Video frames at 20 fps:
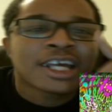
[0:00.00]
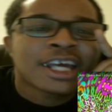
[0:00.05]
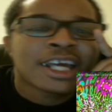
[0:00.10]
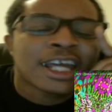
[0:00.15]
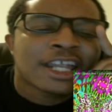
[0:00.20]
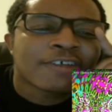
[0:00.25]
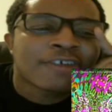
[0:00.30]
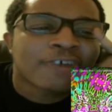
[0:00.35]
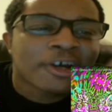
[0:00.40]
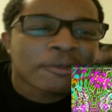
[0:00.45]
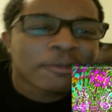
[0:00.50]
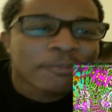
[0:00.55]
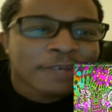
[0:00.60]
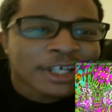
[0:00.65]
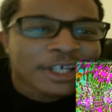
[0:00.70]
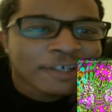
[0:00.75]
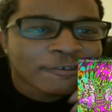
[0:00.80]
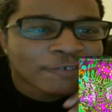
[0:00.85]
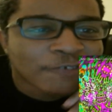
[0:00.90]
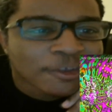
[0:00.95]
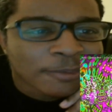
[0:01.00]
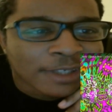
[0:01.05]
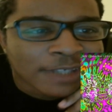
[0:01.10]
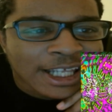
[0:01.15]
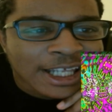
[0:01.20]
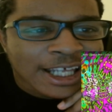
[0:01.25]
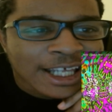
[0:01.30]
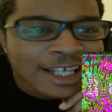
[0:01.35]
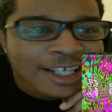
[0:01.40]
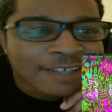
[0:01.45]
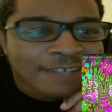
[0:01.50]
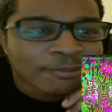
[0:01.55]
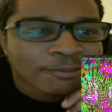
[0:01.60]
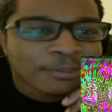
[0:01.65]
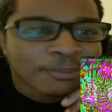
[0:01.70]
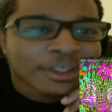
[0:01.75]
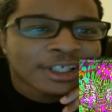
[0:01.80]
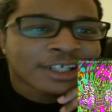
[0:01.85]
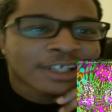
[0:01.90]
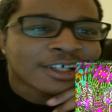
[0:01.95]
anyway, man, feel me, Nav,
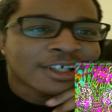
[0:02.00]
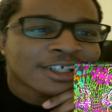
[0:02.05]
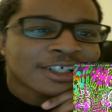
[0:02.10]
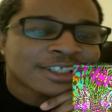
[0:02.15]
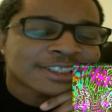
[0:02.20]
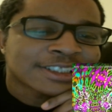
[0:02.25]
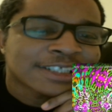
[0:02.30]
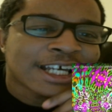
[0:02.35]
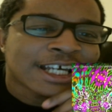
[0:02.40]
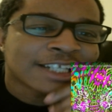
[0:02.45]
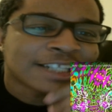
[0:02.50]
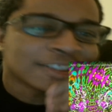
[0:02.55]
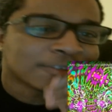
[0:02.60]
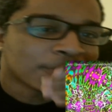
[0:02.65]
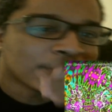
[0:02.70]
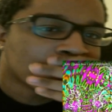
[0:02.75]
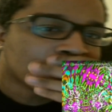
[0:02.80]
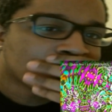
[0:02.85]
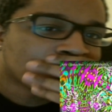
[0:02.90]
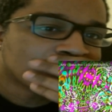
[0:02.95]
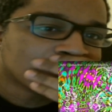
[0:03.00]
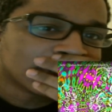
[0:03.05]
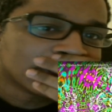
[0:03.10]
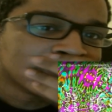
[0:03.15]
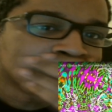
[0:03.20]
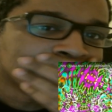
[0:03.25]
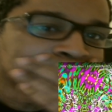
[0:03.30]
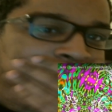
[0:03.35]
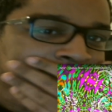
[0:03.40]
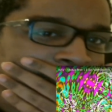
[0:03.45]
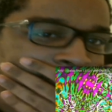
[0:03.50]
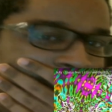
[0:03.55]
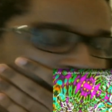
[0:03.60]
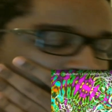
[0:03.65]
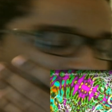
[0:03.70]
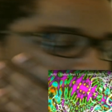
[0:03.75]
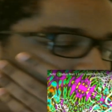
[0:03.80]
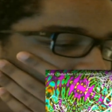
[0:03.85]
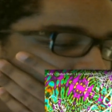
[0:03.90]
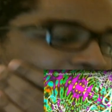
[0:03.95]
man, call status, man, fishing Lil Uzi
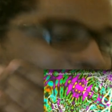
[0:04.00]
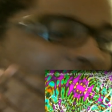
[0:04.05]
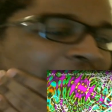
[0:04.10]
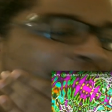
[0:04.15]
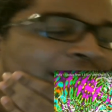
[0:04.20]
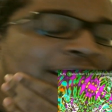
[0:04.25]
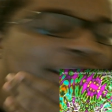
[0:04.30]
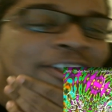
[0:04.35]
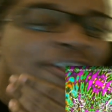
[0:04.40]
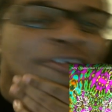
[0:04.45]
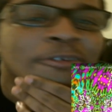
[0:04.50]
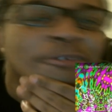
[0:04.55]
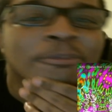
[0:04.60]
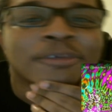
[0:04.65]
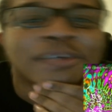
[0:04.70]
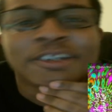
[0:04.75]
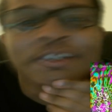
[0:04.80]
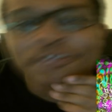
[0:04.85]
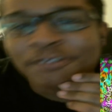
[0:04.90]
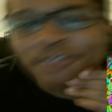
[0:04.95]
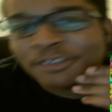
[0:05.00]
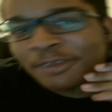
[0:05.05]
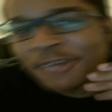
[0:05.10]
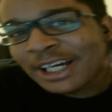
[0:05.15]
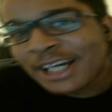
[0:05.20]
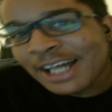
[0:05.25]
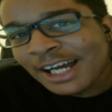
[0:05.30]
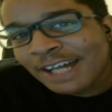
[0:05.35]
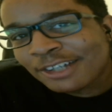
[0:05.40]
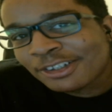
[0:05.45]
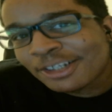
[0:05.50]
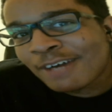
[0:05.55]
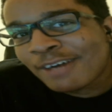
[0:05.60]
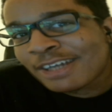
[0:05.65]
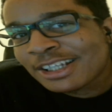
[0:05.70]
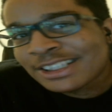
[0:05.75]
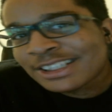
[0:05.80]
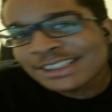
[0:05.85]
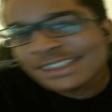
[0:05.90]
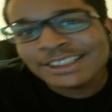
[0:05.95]
Vert, man, audio, man. Feel me? I, I, you know, I
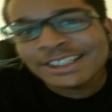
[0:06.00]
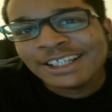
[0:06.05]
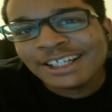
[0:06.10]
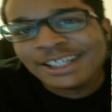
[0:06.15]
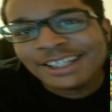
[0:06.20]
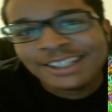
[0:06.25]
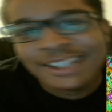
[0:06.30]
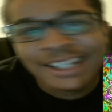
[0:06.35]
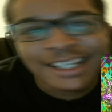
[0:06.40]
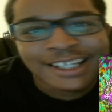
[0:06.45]
write this song.